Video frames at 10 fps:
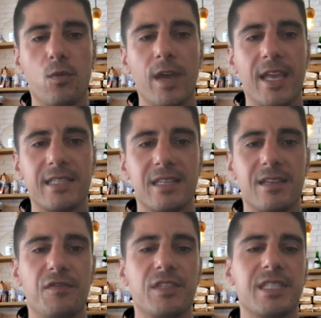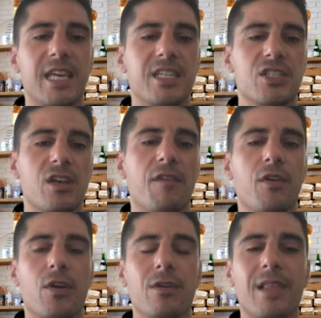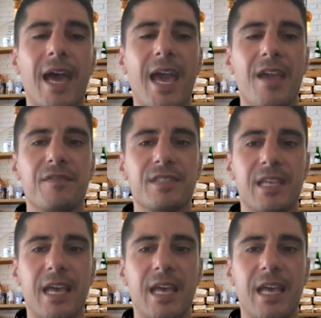ways in different stages of our lives.